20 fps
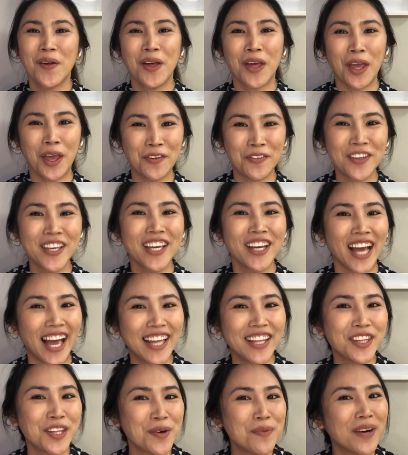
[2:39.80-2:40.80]
If he
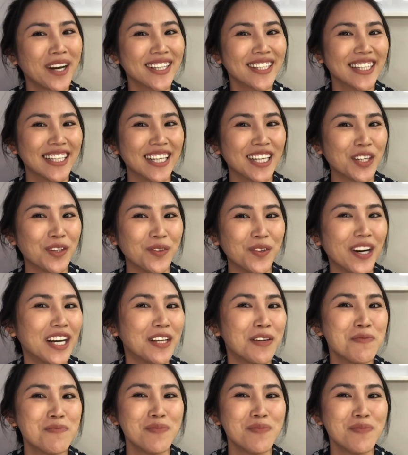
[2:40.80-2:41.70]
had the money, he would.